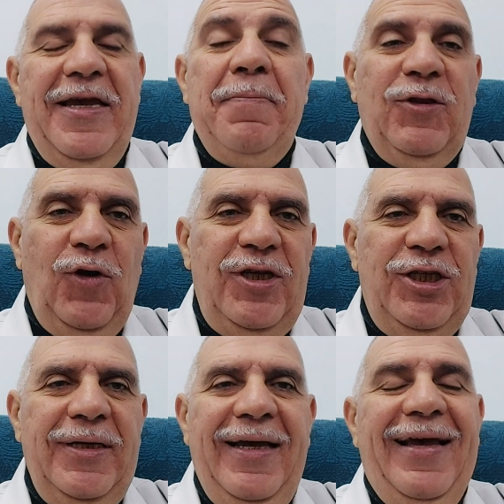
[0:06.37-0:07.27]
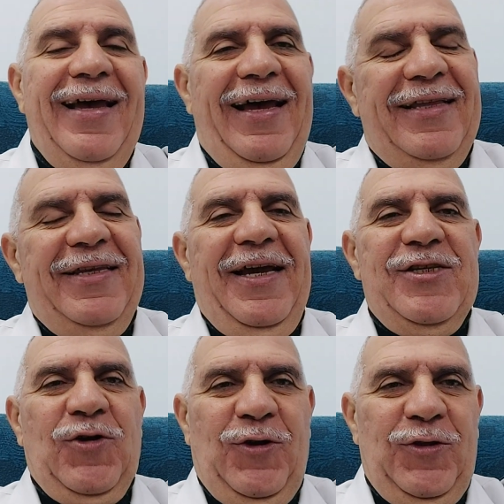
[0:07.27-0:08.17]
hepatology, and
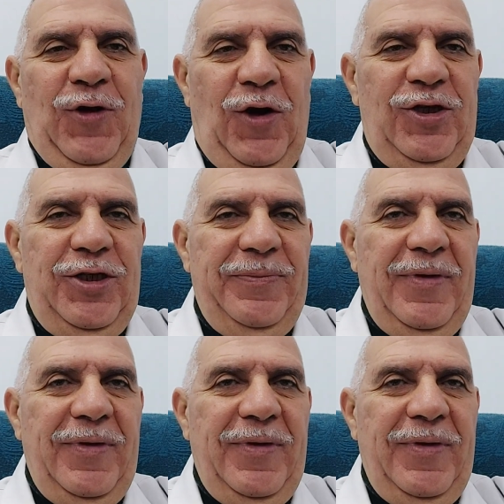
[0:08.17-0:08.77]
gastroenterology.